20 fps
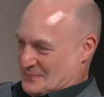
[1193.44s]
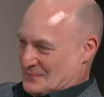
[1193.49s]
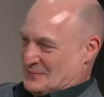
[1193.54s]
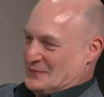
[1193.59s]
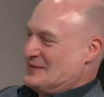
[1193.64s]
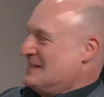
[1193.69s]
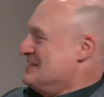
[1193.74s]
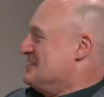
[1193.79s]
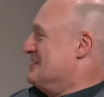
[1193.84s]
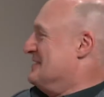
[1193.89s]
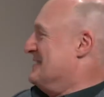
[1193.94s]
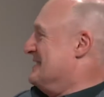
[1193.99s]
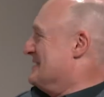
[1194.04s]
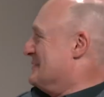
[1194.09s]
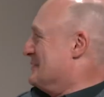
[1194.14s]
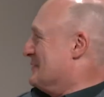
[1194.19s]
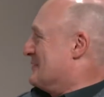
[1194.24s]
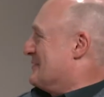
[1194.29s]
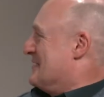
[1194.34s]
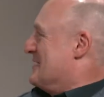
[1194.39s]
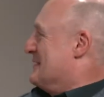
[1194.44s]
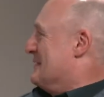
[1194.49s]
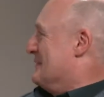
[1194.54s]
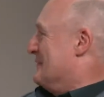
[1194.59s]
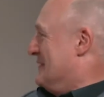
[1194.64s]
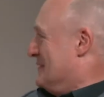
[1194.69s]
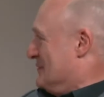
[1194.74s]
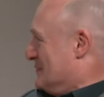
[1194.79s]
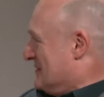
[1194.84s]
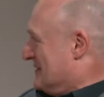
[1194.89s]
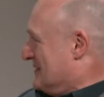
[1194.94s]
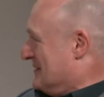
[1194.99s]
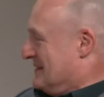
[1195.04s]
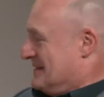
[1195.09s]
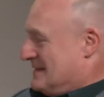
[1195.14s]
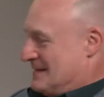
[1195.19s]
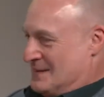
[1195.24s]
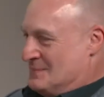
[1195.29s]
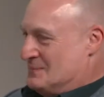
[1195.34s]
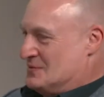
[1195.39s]
we're engineers, we'll create the future,
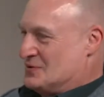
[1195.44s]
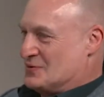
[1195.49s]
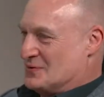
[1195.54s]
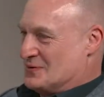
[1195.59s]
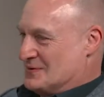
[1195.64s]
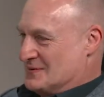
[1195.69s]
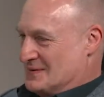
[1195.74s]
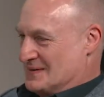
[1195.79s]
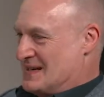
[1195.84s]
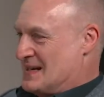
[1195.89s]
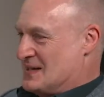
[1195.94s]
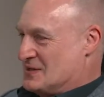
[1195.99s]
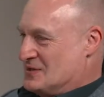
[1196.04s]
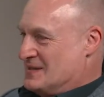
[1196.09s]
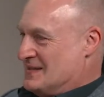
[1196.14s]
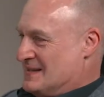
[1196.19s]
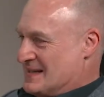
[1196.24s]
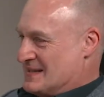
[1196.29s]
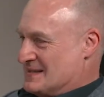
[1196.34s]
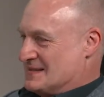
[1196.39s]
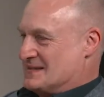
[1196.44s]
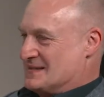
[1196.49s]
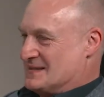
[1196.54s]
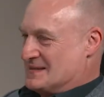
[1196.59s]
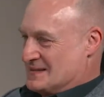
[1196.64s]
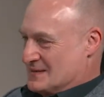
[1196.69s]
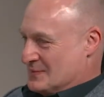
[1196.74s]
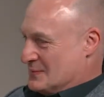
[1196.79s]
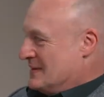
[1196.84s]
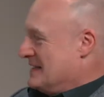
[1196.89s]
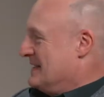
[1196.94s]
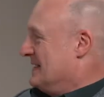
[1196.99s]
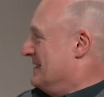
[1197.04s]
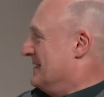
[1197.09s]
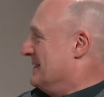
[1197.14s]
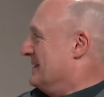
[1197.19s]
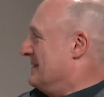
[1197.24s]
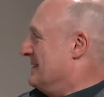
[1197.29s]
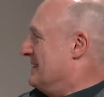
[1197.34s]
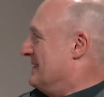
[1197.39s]
and I'm sure actually that's the way
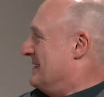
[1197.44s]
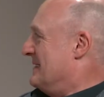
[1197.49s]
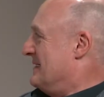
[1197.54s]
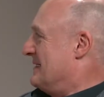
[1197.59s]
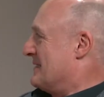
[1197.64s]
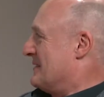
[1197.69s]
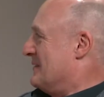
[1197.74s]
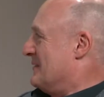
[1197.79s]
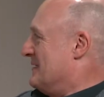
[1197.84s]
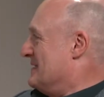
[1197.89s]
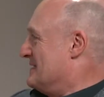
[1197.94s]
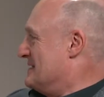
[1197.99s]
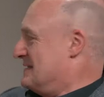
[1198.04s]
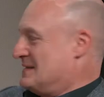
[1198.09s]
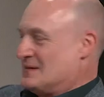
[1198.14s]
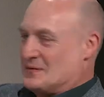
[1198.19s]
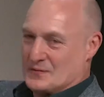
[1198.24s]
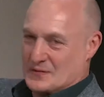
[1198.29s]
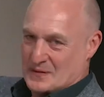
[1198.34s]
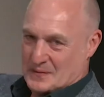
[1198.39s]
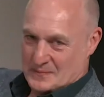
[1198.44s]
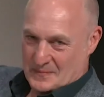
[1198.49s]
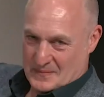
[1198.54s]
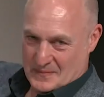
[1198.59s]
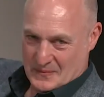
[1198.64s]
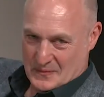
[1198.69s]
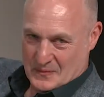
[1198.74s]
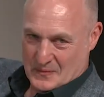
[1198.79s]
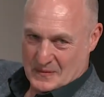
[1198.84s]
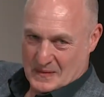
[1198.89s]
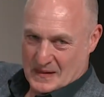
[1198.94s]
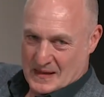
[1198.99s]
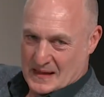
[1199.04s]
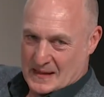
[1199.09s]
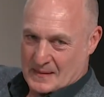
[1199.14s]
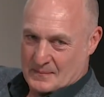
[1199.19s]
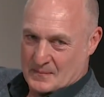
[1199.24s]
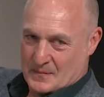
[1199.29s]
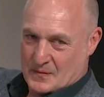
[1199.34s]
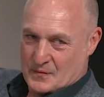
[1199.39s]
our colleagues in the room
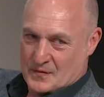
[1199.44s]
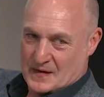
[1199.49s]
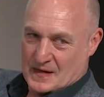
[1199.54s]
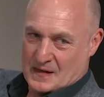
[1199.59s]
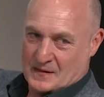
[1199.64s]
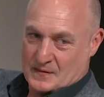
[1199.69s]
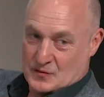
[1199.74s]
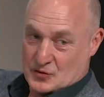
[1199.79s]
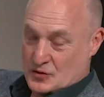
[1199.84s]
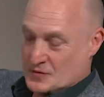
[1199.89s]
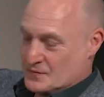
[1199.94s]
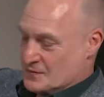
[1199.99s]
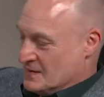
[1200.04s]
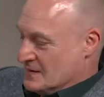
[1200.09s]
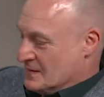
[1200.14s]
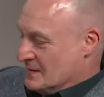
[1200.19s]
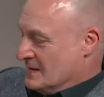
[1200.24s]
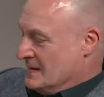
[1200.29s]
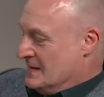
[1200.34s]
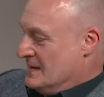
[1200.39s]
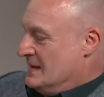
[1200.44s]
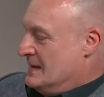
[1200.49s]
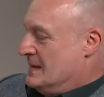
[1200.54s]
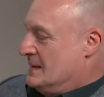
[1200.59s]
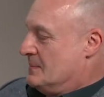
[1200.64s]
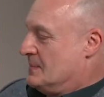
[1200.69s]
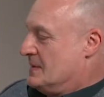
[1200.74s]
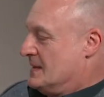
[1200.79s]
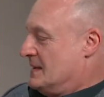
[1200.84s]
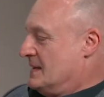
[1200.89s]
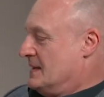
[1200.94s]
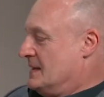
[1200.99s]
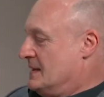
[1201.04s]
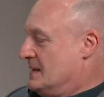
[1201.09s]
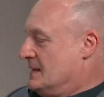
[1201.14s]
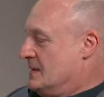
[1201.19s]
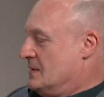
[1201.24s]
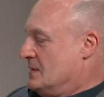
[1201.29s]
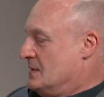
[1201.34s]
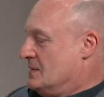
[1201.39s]
feel and should feel. But
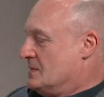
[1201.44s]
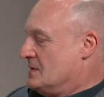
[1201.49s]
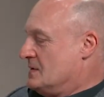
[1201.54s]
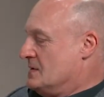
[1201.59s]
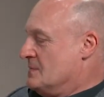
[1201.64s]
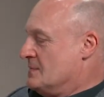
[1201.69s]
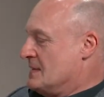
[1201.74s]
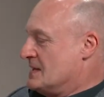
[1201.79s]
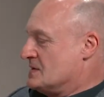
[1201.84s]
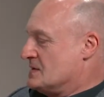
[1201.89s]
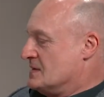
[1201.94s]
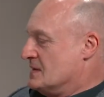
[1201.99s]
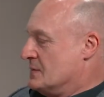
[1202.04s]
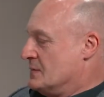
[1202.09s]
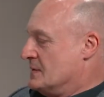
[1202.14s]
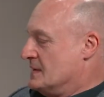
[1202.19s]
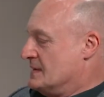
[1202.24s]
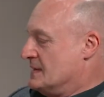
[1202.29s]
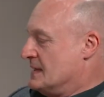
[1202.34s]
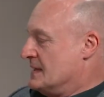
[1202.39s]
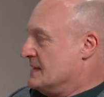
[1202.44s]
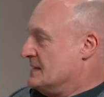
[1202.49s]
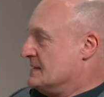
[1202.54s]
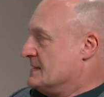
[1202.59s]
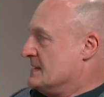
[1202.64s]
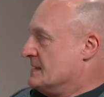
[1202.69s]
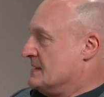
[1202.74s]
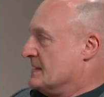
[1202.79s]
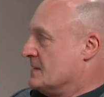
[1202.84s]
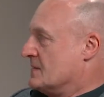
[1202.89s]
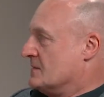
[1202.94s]
you mentioned the word unintended